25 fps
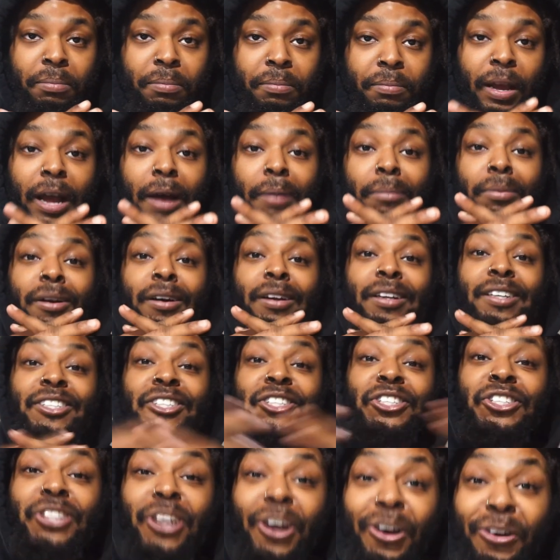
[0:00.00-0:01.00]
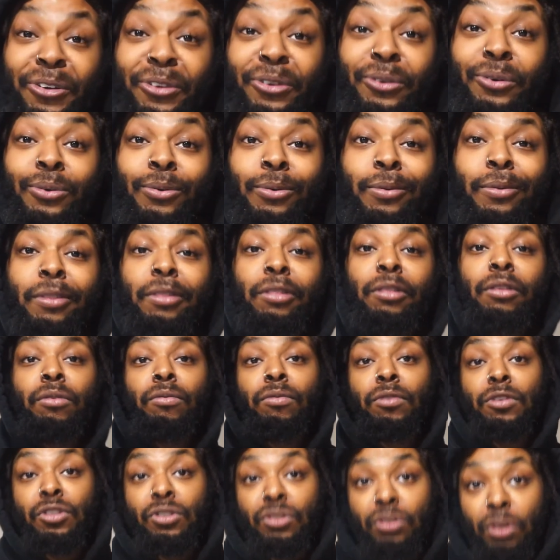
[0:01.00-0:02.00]
I'm gonna show you the
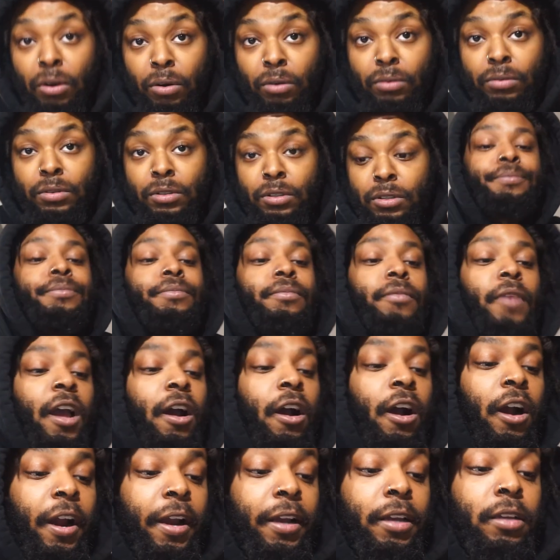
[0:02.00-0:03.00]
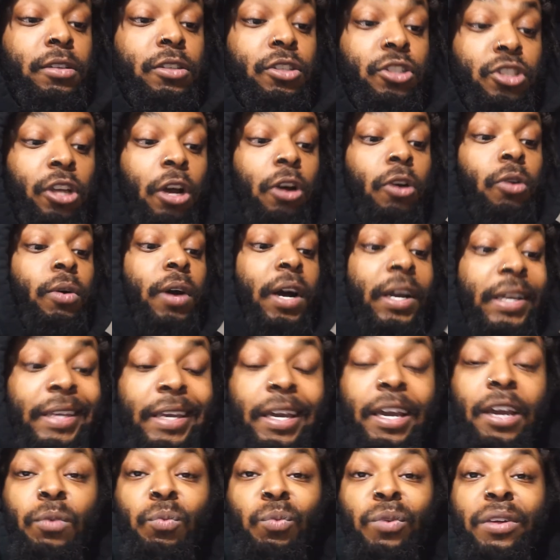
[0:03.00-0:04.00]
results. All right, so
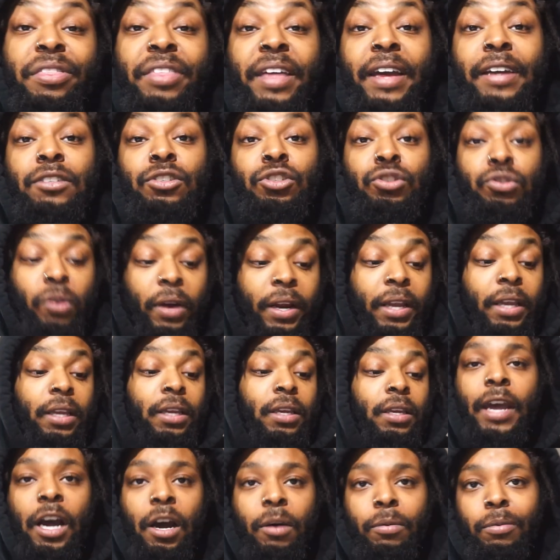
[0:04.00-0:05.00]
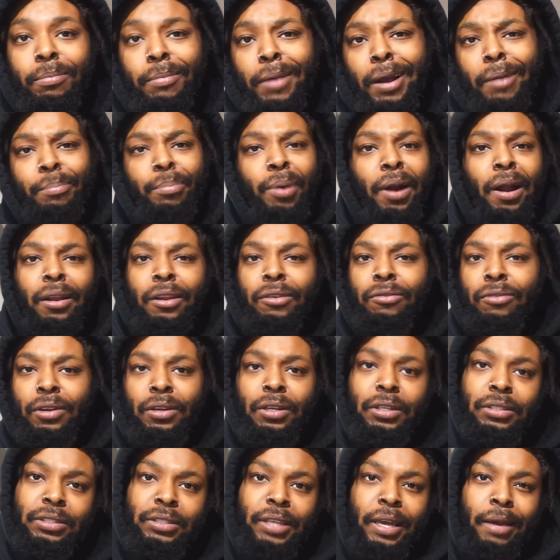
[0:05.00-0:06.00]
again, with that Drake album, I probably
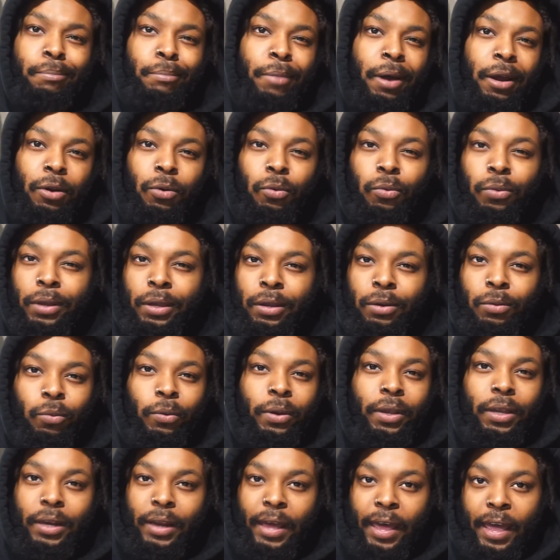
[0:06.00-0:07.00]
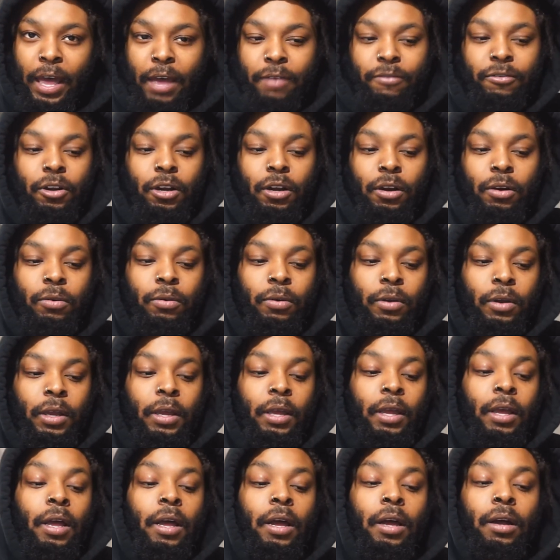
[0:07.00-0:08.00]
released that about a week and a half ago.
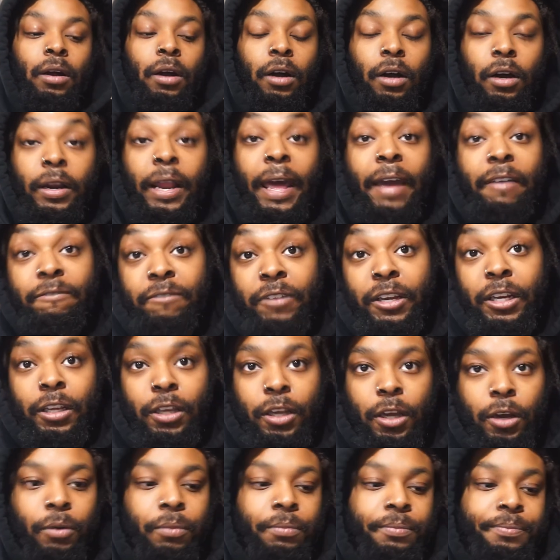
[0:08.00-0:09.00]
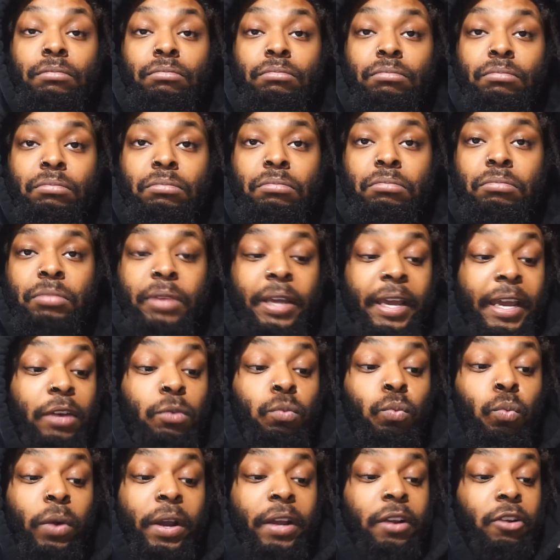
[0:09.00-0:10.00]
That video. It
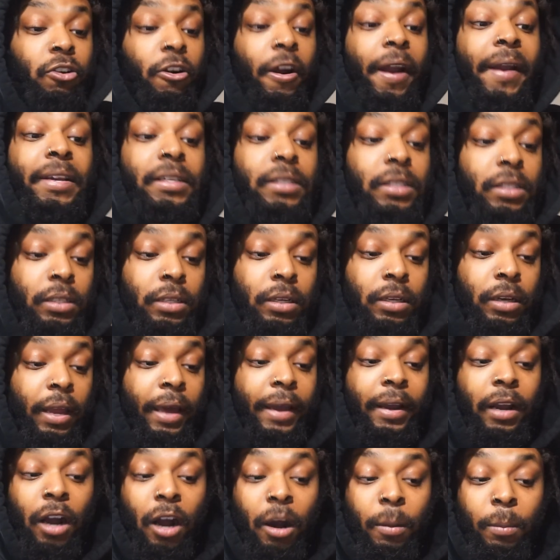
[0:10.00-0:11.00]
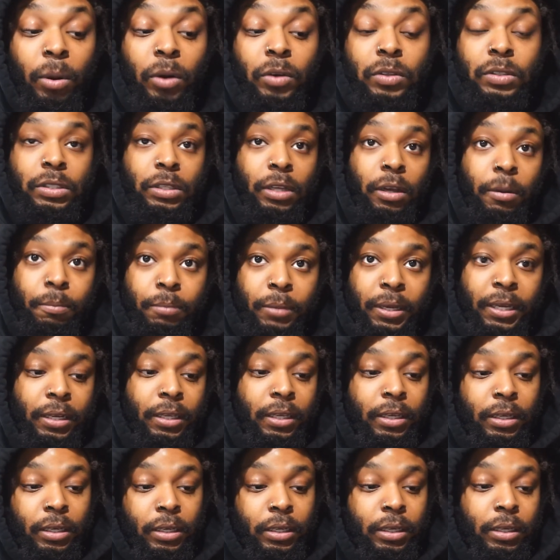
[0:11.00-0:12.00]
went crazy, like almost
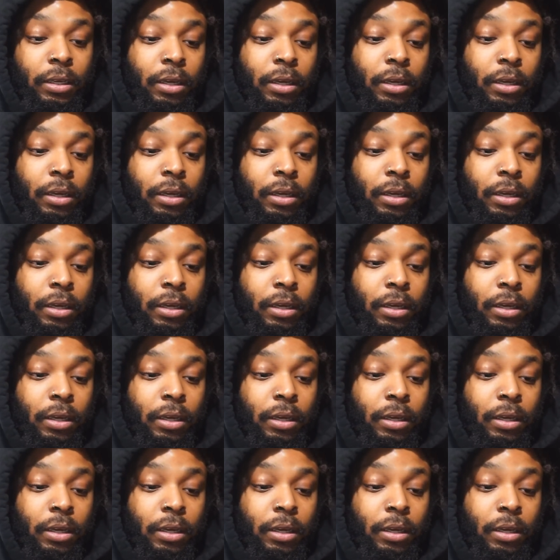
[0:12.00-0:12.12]
immediately.